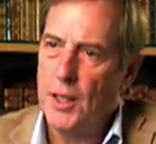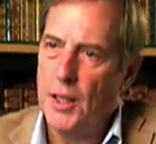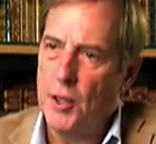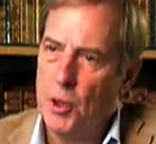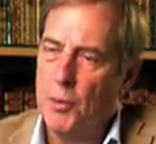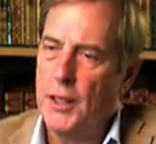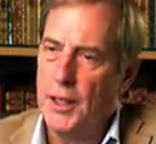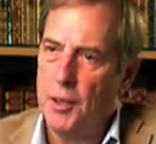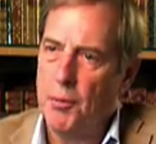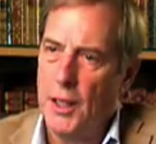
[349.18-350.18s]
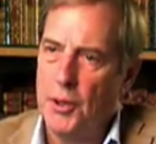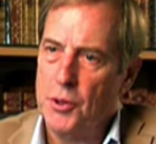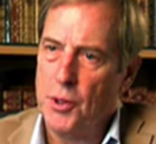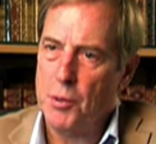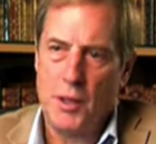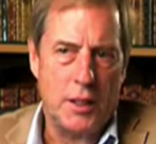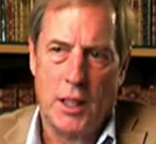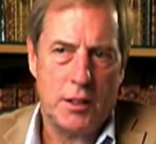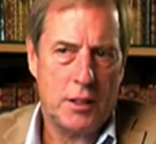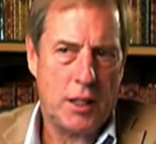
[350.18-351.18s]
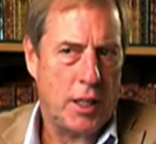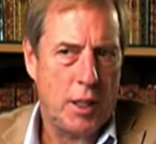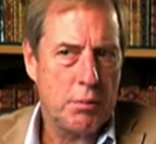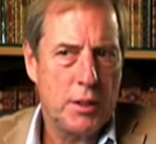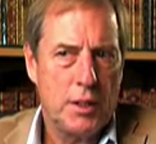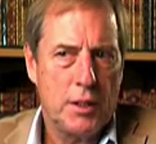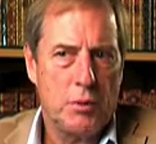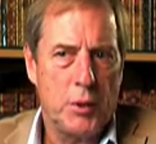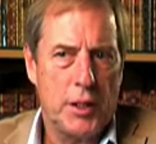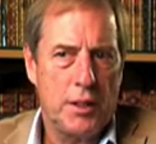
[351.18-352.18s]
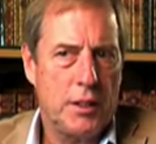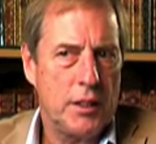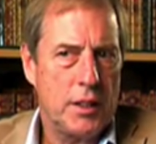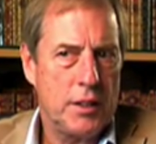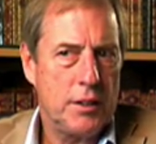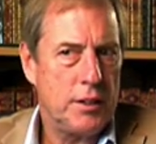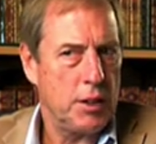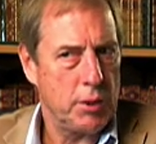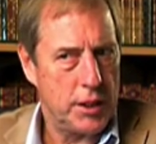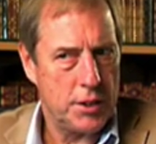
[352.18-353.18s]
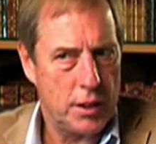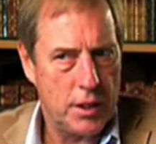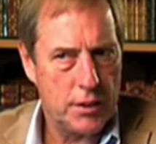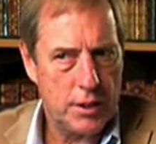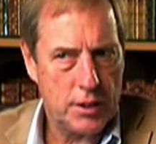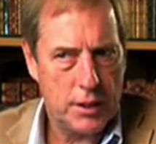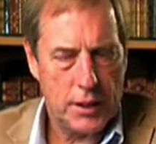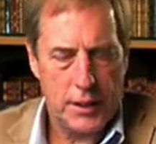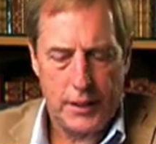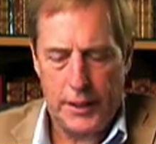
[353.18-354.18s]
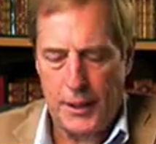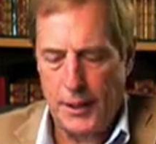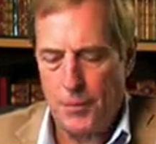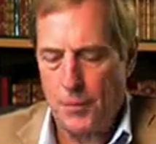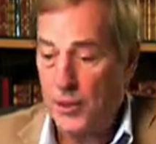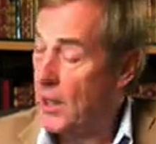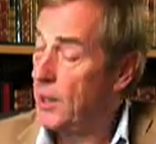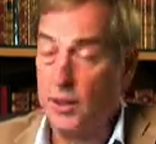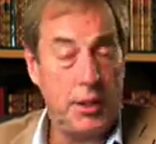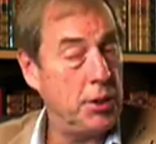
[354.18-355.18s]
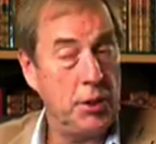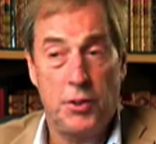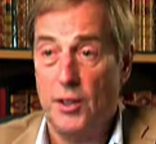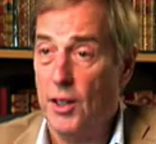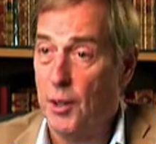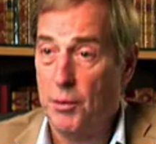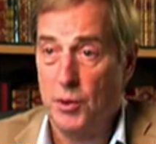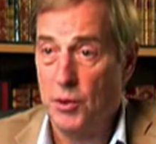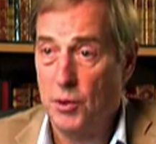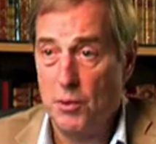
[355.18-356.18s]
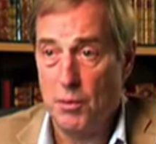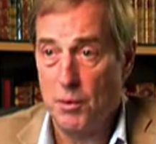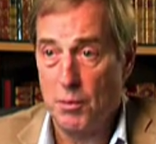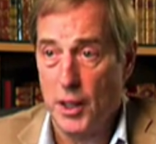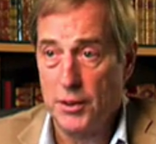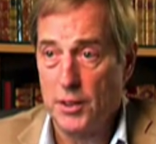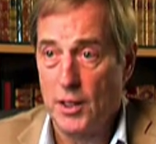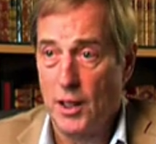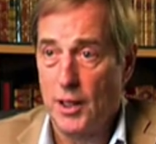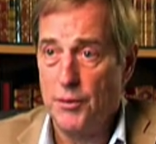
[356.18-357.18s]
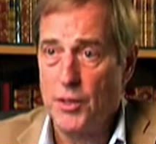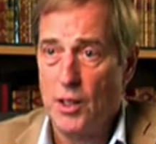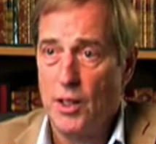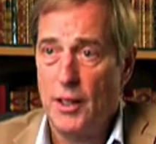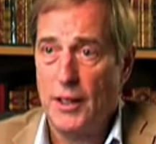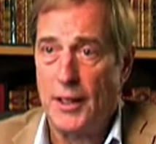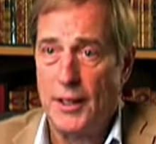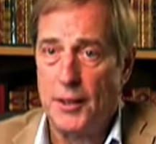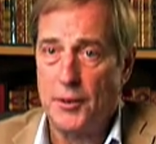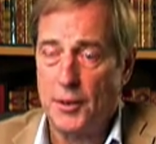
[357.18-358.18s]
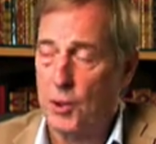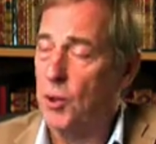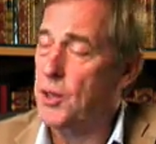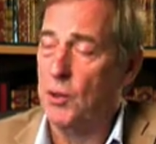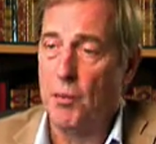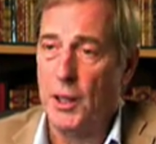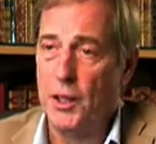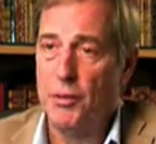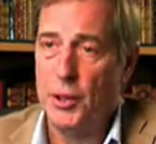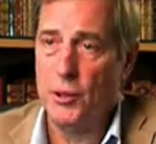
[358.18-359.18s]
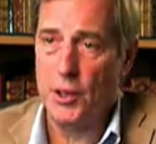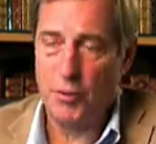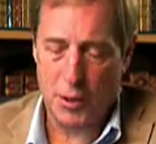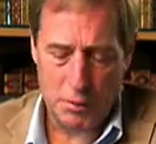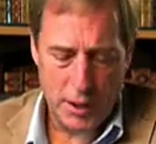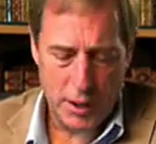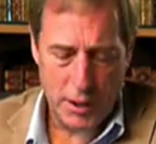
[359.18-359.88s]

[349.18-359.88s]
illuminated manuscripts did not stop with the Renaissance. They continued up through modern times. Of course, there were many fewer of them.